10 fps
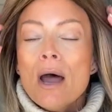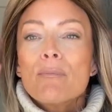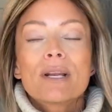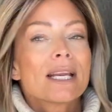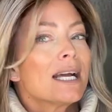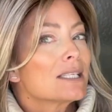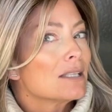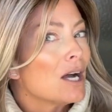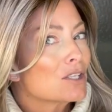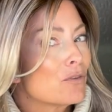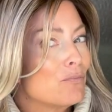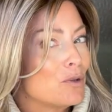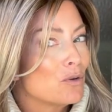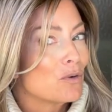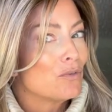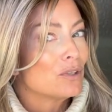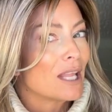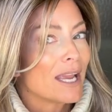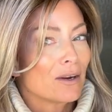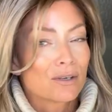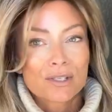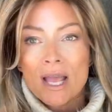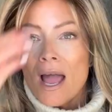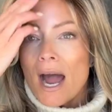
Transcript: but it has lots of beautiful layers.